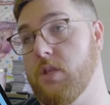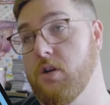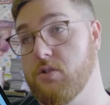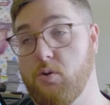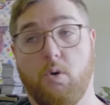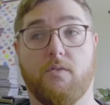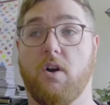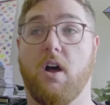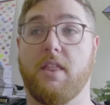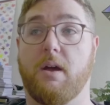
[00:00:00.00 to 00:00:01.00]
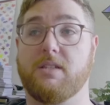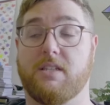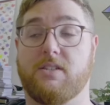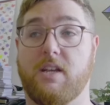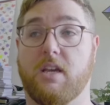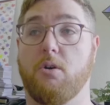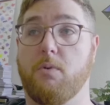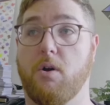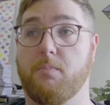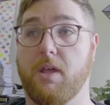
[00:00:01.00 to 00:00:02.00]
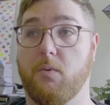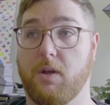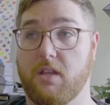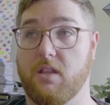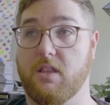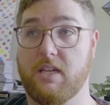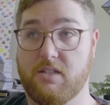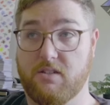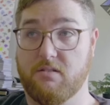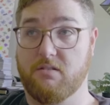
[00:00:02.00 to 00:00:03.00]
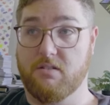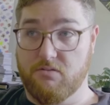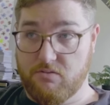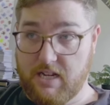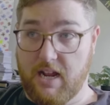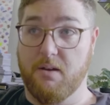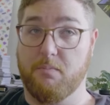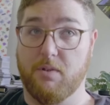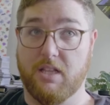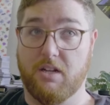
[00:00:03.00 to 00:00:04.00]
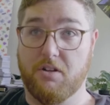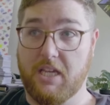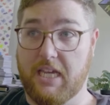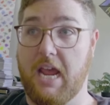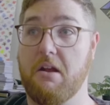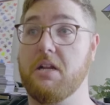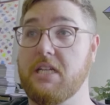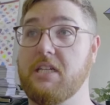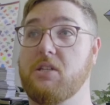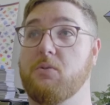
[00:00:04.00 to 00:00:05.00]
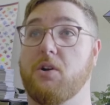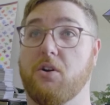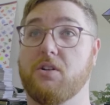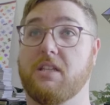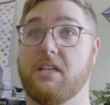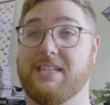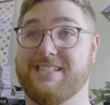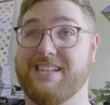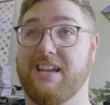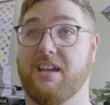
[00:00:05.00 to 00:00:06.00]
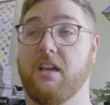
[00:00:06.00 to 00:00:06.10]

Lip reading: So overall, that was a sicko play. This setup literally guarantees you an Ursula to sing.